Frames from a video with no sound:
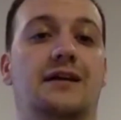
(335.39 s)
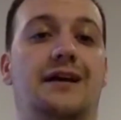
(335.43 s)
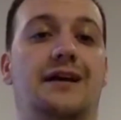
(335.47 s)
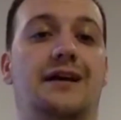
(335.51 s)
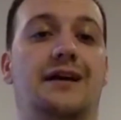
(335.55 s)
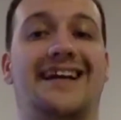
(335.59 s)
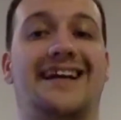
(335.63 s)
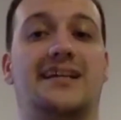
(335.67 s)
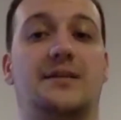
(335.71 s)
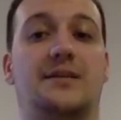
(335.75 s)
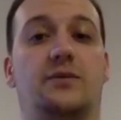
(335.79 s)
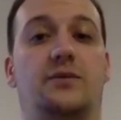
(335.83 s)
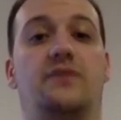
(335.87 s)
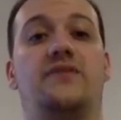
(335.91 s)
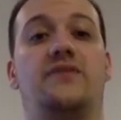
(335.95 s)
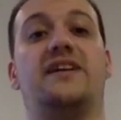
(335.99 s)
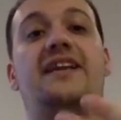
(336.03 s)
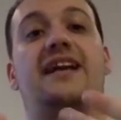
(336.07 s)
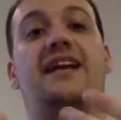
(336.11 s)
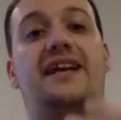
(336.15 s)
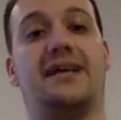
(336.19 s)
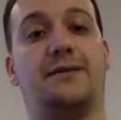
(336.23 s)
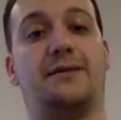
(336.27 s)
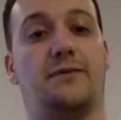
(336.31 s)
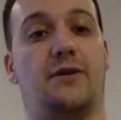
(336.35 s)
And actually within
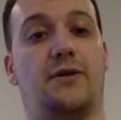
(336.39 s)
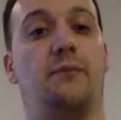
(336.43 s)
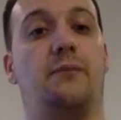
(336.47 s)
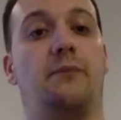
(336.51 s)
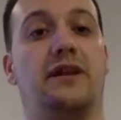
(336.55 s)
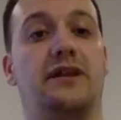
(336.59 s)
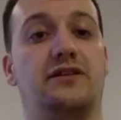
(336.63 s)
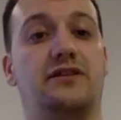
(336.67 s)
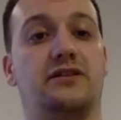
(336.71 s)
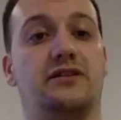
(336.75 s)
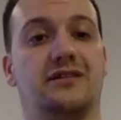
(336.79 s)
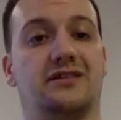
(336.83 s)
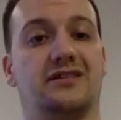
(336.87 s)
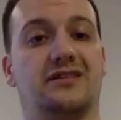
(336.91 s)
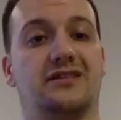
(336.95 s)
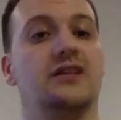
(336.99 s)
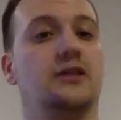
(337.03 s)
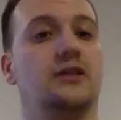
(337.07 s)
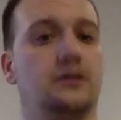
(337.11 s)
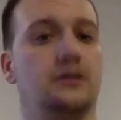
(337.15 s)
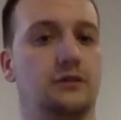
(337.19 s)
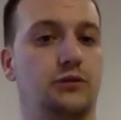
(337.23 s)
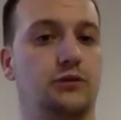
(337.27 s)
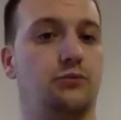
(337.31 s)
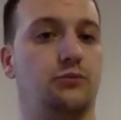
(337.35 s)
that email mentioned
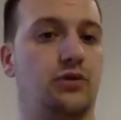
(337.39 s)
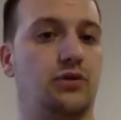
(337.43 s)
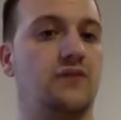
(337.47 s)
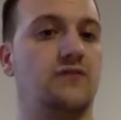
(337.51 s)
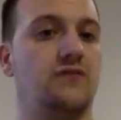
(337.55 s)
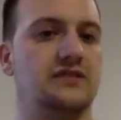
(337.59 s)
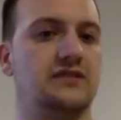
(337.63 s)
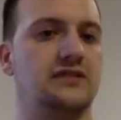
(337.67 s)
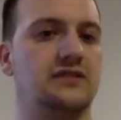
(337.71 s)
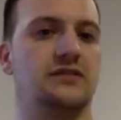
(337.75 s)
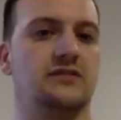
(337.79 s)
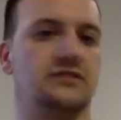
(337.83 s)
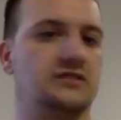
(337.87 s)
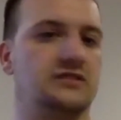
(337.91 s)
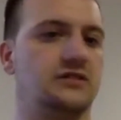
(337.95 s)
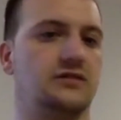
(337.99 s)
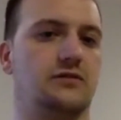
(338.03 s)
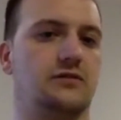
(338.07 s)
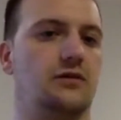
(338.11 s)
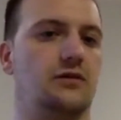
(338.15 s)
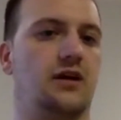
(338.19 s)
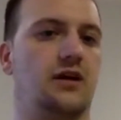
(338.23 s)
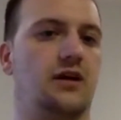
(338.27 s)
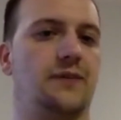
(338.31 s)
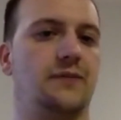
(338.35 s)
you previously
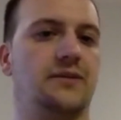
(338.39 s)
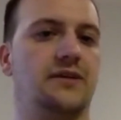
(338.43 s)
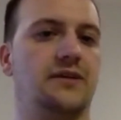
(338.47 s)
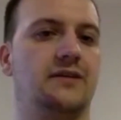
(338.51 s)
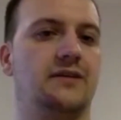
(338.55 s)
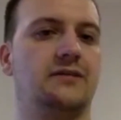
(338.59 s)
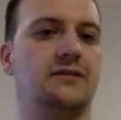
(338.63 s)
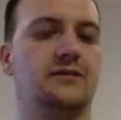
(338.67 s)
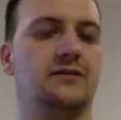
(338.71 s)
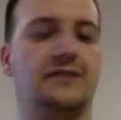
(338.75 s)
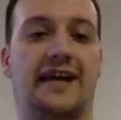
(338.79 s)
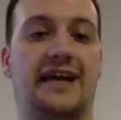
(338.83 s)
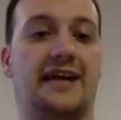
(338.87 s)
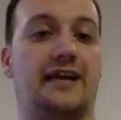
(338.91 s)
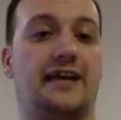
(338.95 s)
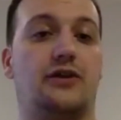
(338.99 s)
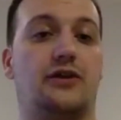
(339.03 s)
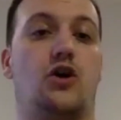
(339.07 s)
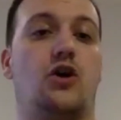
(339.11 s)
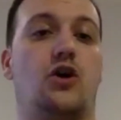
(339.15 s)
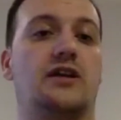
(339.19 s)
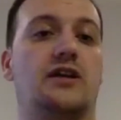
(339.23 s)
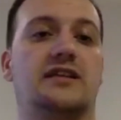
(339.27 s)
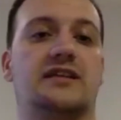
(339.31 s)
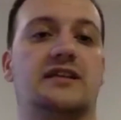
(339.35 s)
unsubscribed. So they
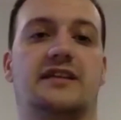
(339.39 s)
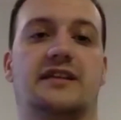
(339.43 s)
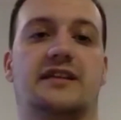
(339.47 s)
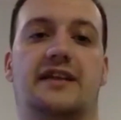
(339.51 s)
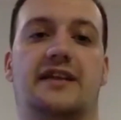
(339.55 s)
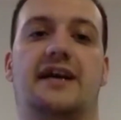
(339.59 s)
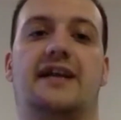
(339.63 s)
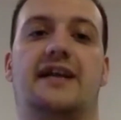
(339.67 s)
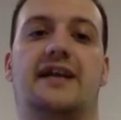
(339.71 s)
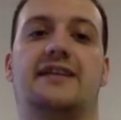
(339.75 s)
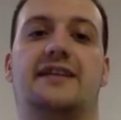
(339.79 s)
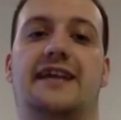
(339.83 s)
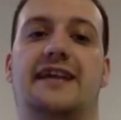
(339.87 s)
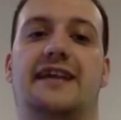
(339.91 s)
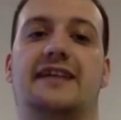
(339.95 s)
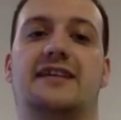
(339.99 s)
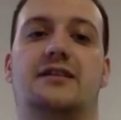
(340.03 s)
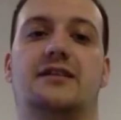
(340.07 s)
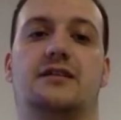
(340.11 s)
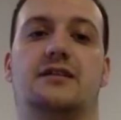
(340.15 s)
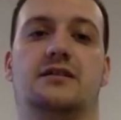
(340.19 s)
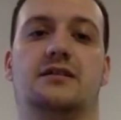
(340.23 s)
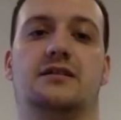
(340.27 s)
acknowledged that that data